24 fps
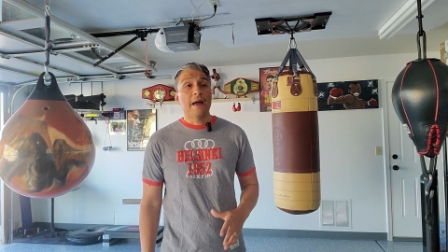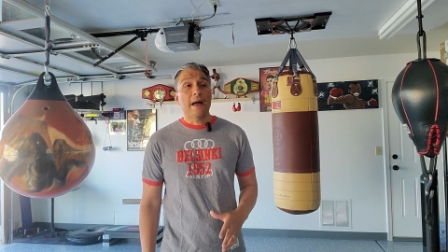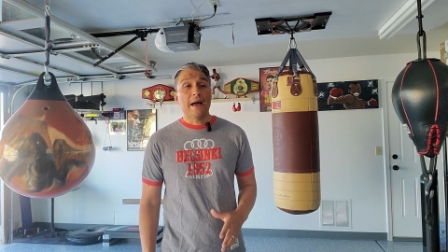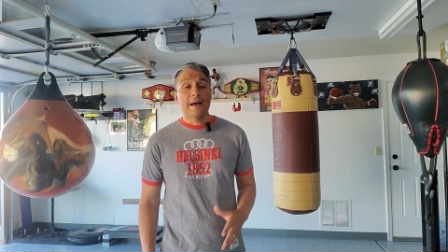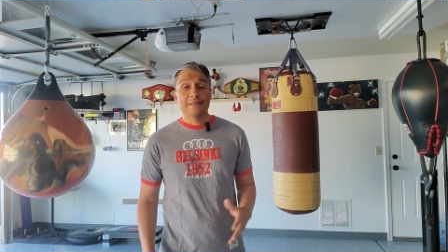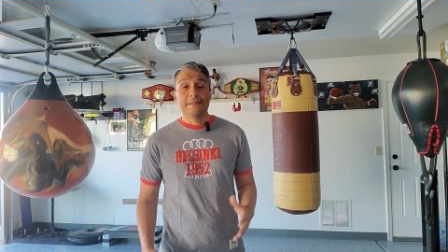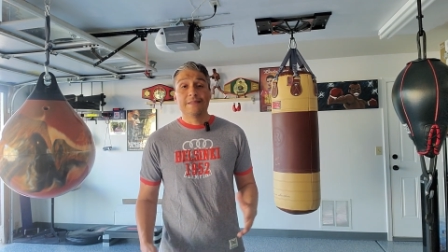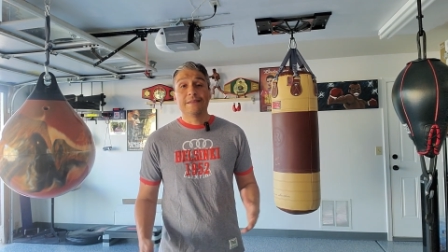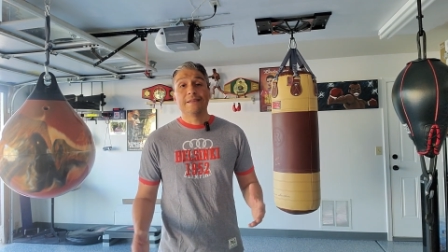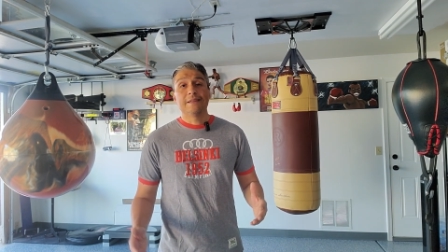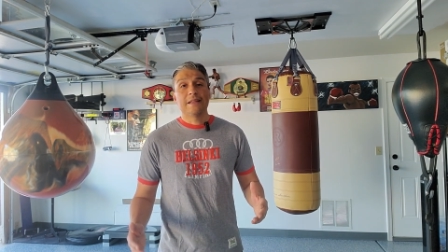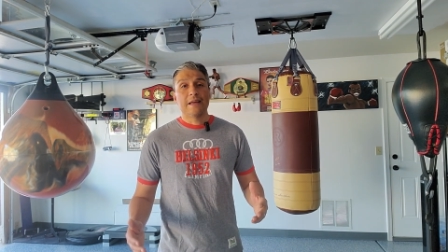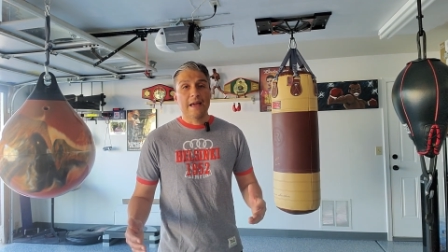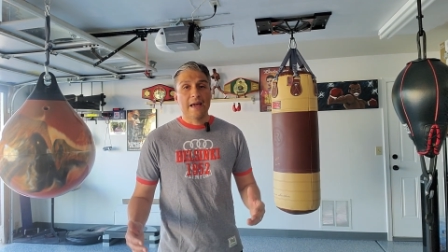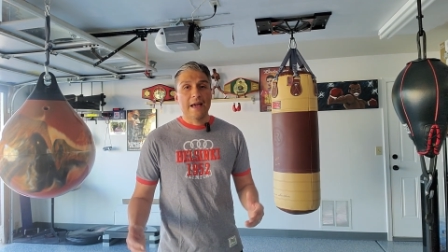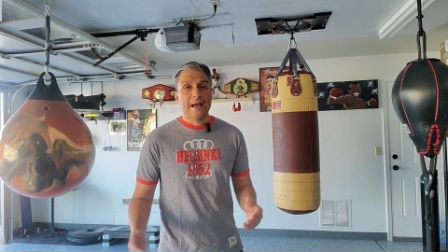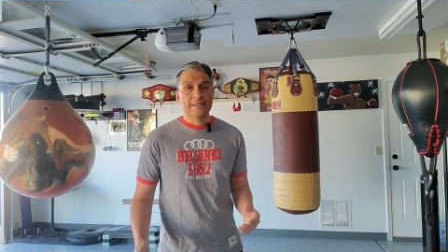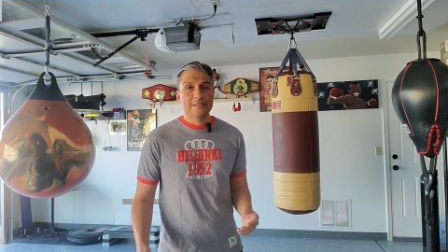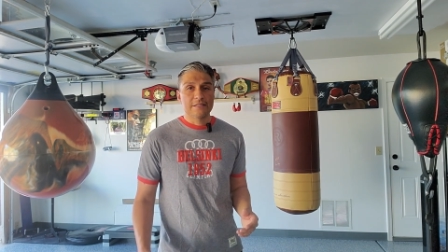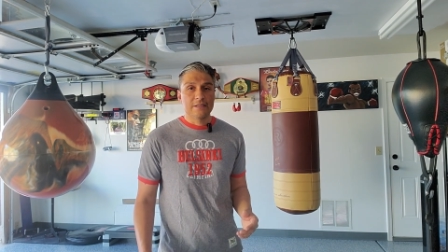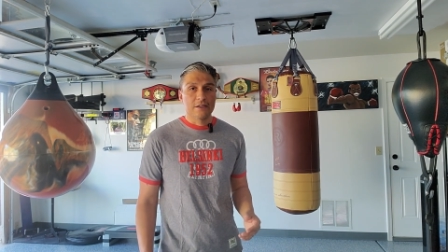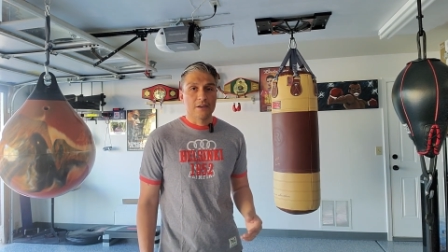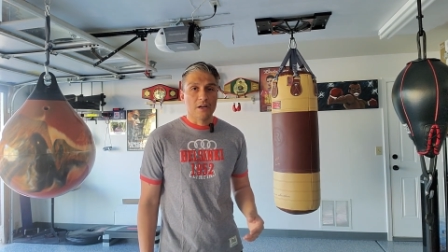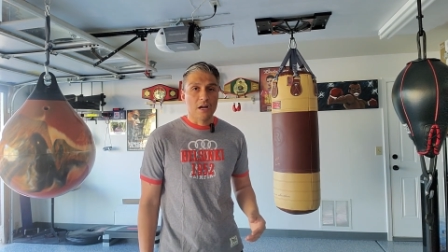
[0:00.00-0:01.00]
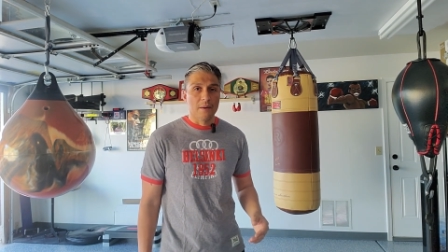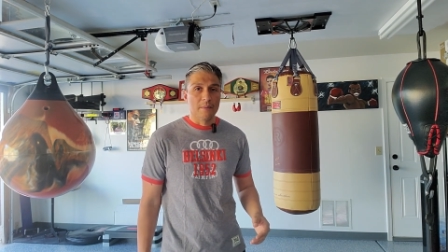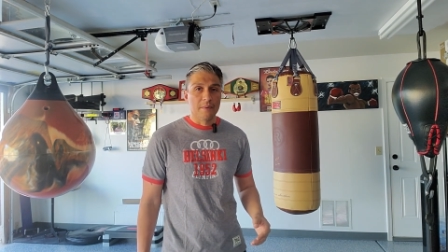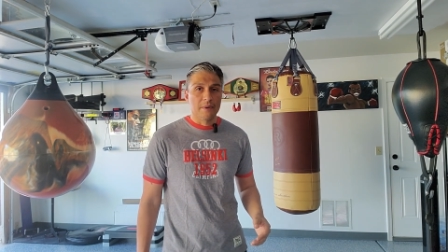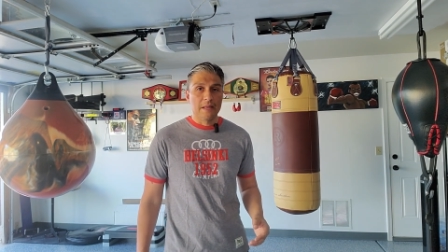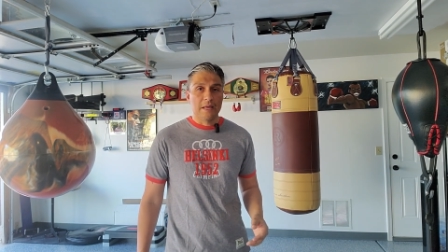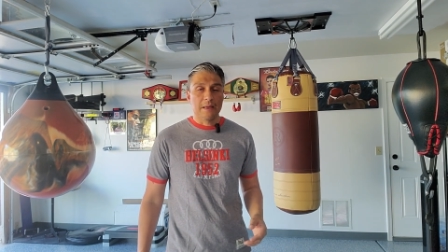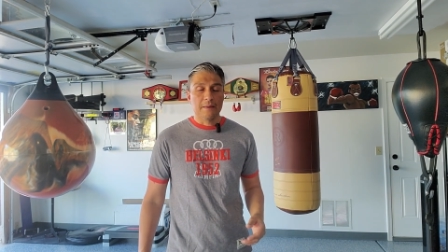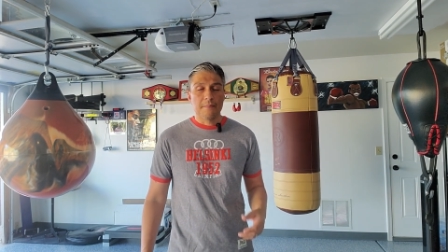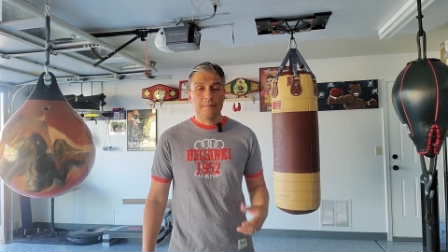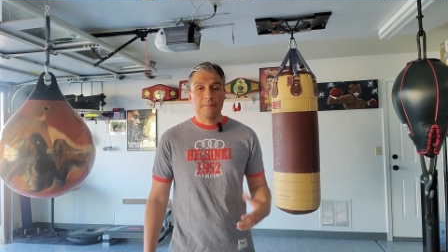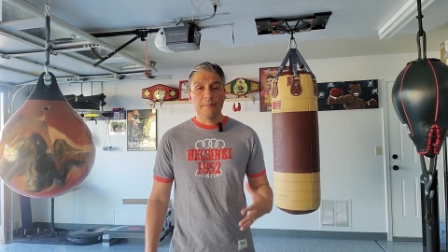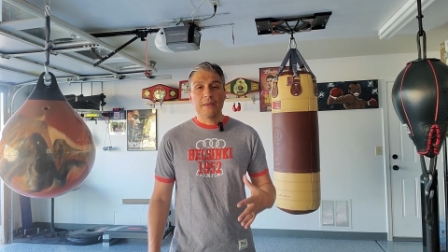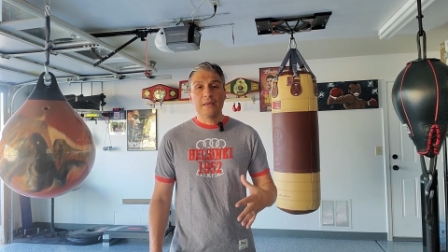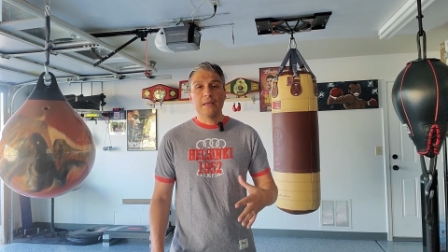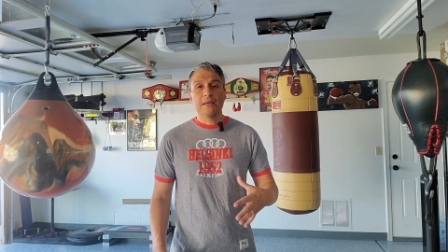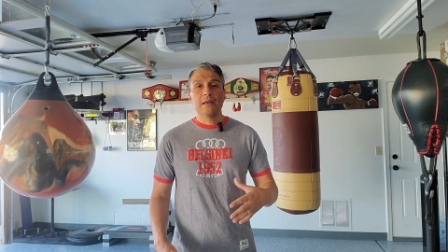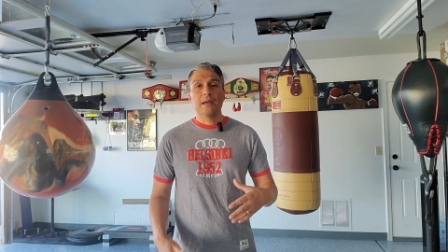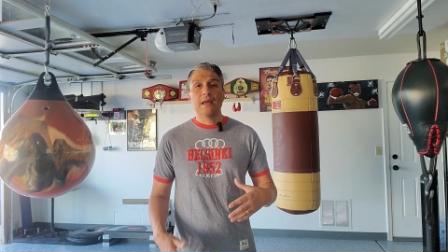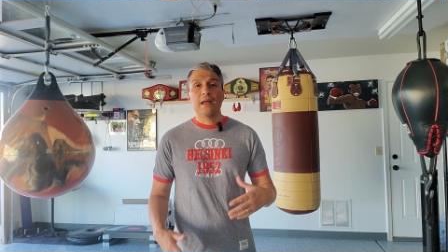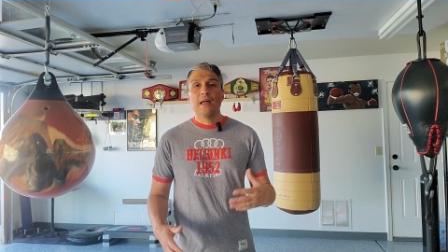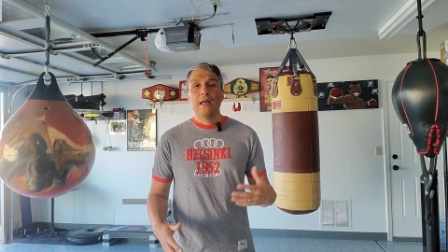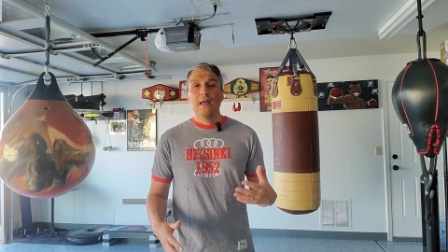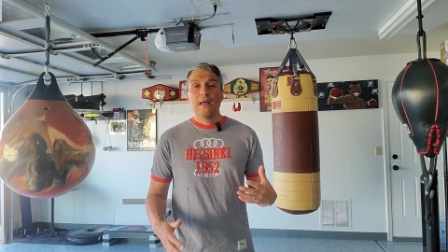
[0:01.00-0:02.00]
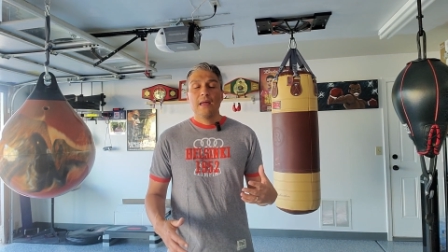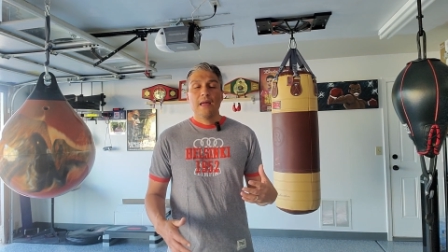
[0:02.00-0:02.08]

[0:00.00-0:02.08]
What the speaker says: as it has to accommodate me